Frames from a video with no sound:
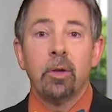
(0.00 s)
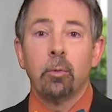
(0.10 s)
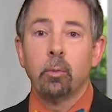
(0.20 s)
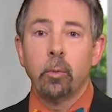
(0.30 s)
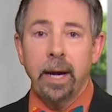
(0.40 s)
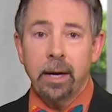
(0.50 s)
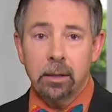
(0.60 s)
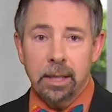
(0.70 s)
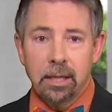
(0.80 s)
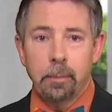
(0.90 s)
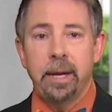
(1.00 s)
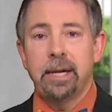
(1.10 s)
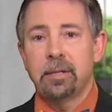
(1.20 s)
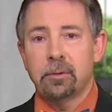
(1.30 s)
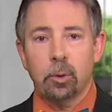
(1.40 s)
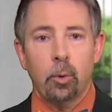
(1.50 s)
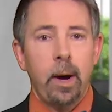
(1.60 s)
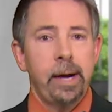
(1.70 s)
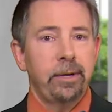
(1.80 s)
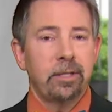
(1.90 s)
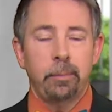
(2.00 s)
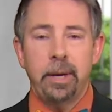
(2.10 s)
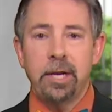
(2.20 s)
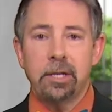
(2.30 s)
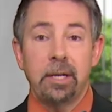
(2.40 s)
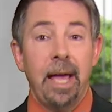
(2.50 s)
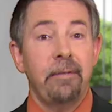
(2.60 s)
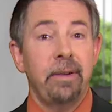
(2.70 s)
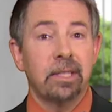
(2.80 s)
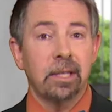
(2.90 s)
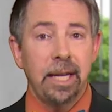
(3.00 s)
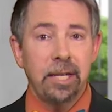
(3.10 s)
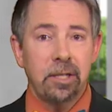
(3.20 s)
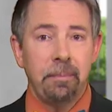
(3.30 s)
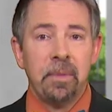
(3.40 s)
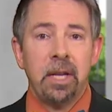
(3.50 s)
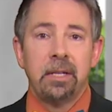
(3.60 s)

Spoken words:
Rarely the patients require intubation and ventilation